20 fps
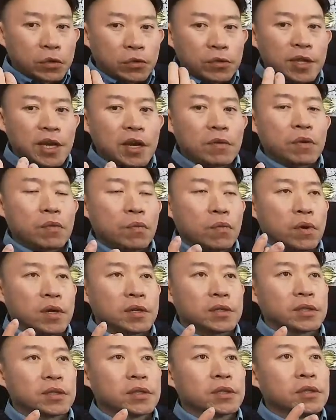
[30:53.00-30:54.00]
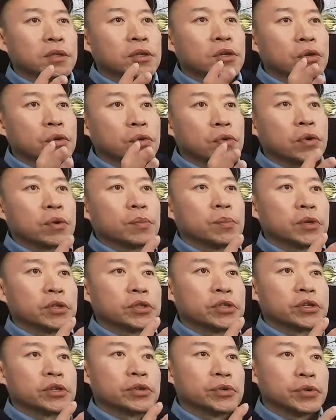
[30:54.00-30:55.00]
you never want your
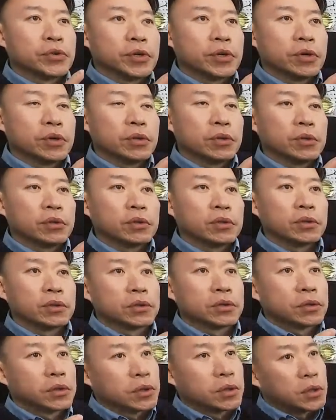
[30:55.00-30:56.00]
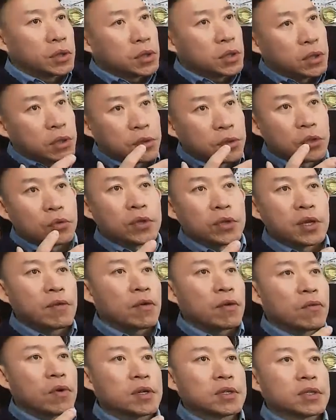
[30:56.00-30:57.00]
material, you
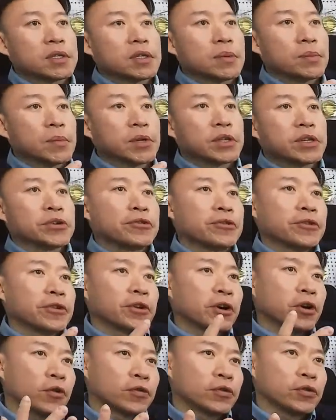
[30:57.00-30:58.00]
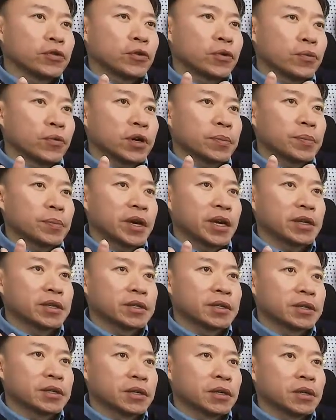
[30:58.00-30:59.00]
never want the material of your
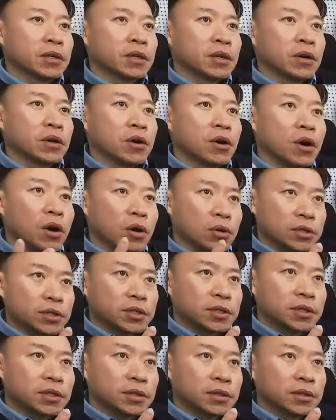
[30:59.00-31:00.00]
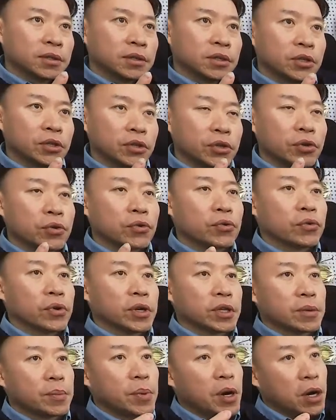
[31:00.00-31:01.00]
workpiece lost
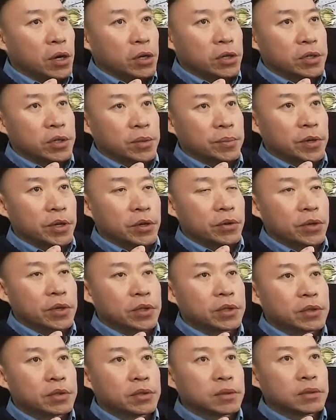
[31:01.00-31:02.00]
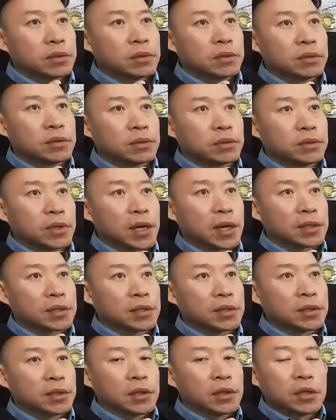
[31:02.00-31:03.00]
during the polishing period,
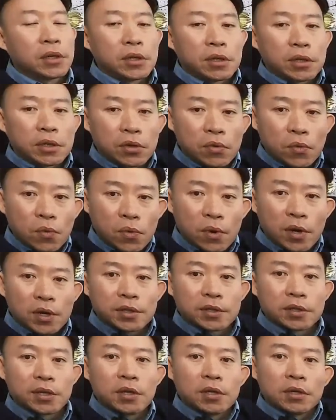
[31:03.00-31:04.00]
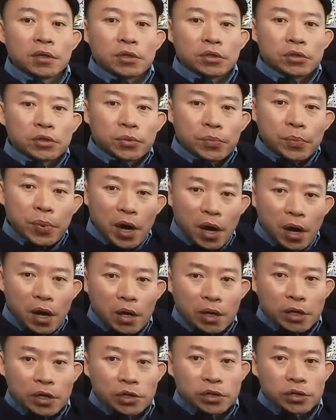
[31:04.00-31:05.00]
right? You want to
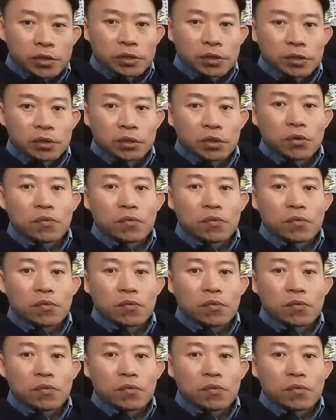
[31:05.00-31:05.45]
polish,